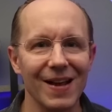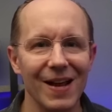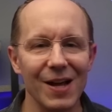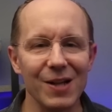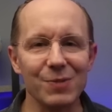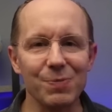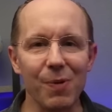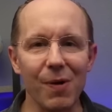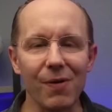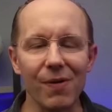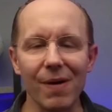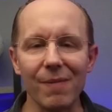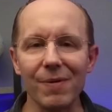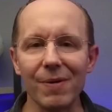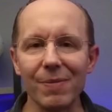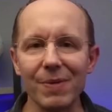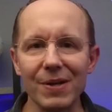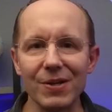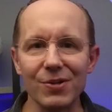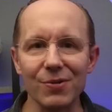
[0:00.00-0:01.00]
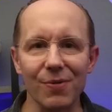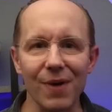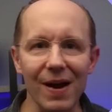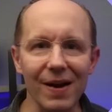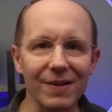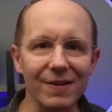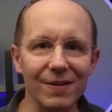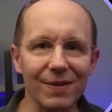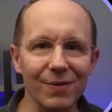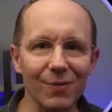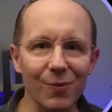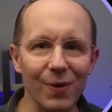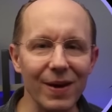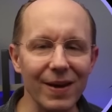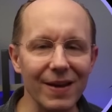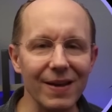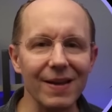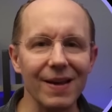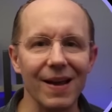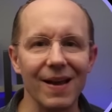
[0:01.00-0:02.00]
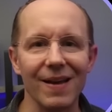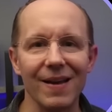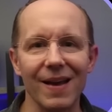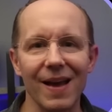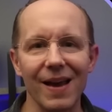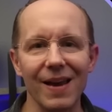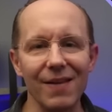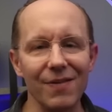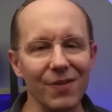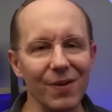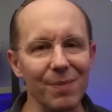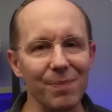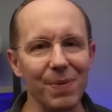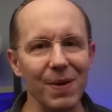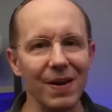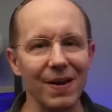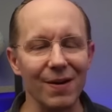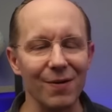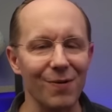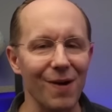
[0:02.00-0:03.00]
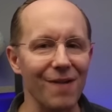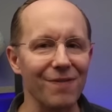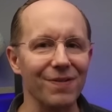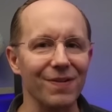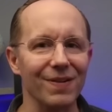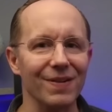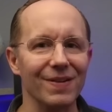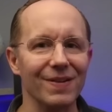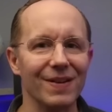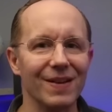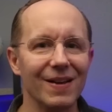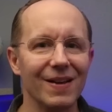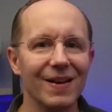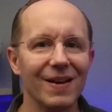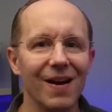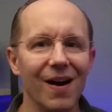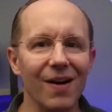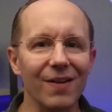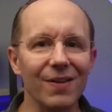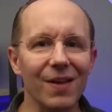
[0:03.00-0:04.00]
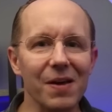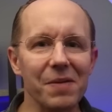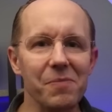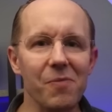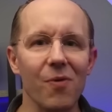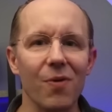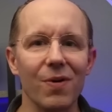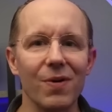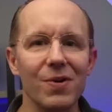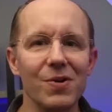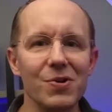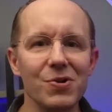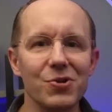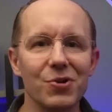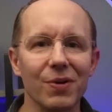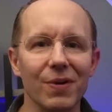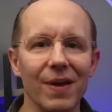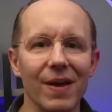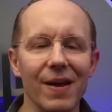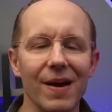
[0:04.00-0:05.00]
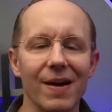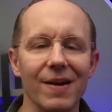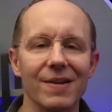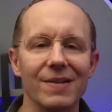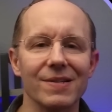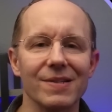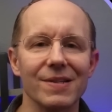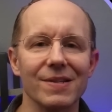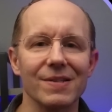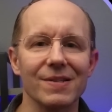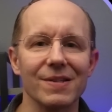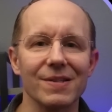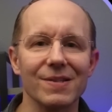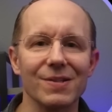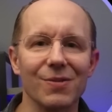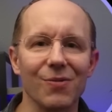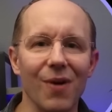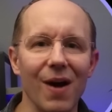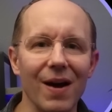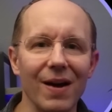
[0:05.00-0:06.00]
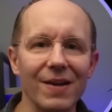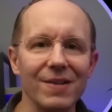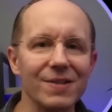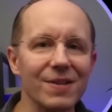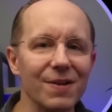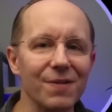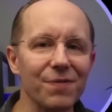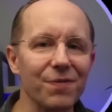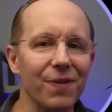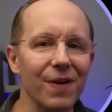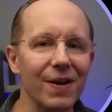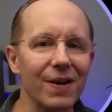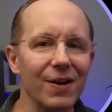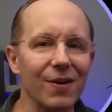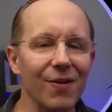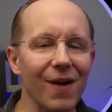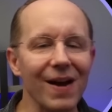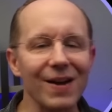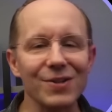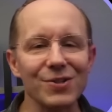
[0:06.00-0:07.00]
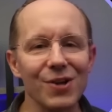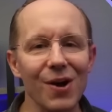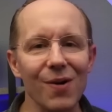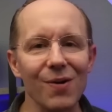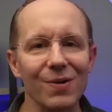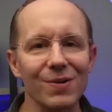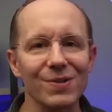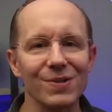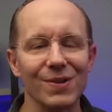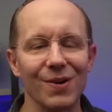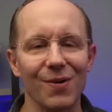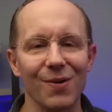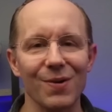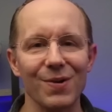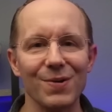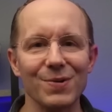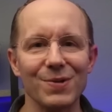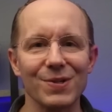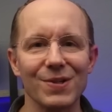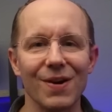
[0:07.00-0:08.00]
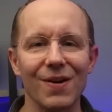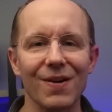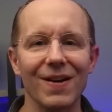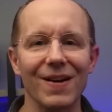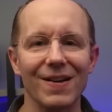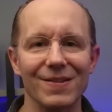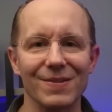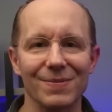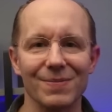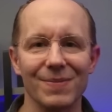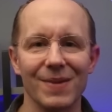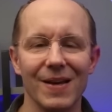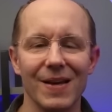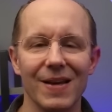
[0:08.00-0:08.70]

It's programmed to be direct, witty, and even a bit irreverent. Unlike more neutral AI assistants, Grok isn't afraid to crack jokes or use sarcasm.